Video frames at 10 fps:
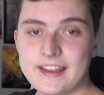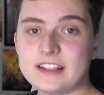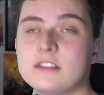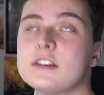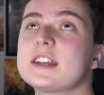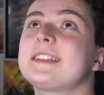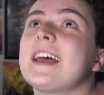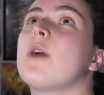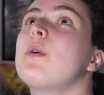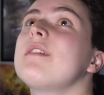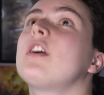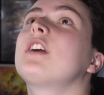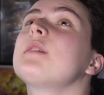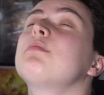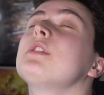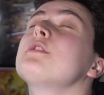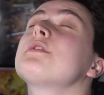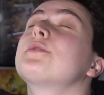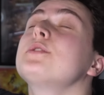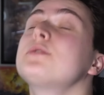And look at that, we've already blown
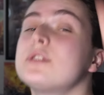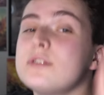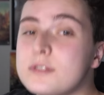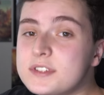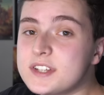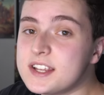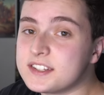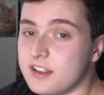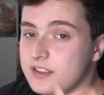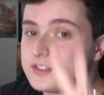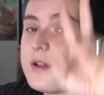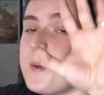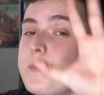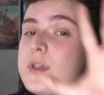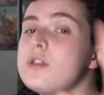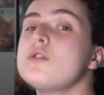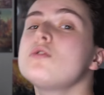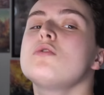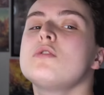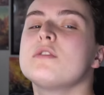through 2 seasons.
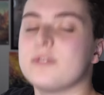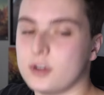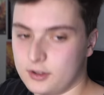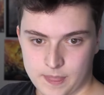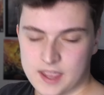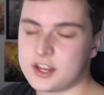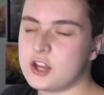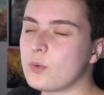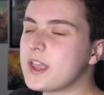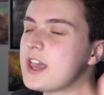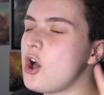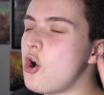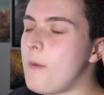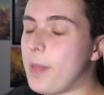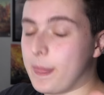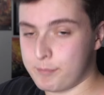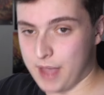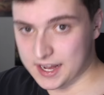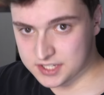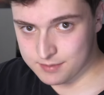Beautiful. And here we go,
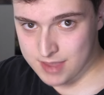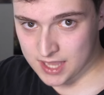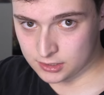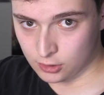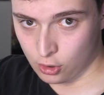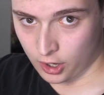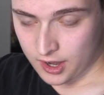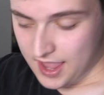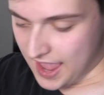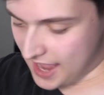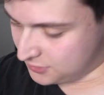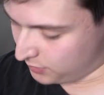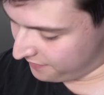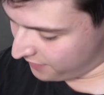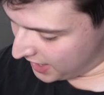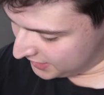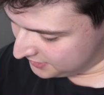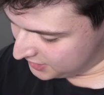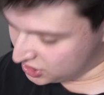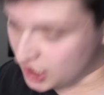back to Mandalore, as we find
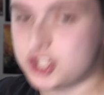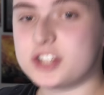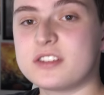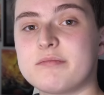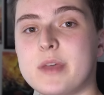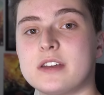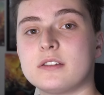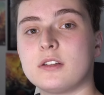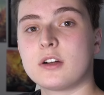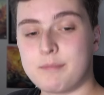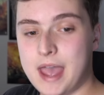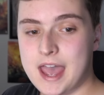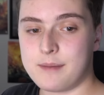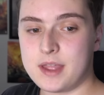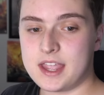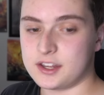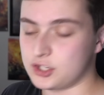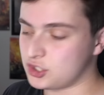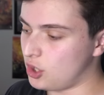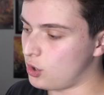the Duchess of Mandalore, Padme, and
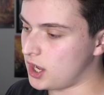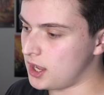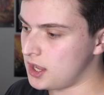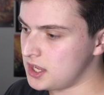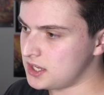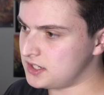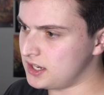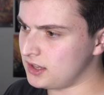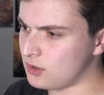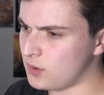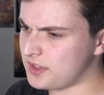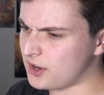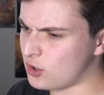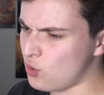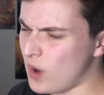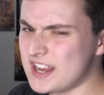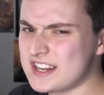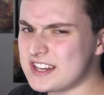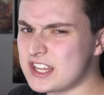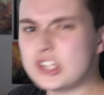Ahsoka dealing with a quite
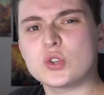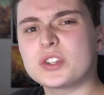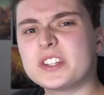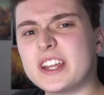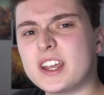interesting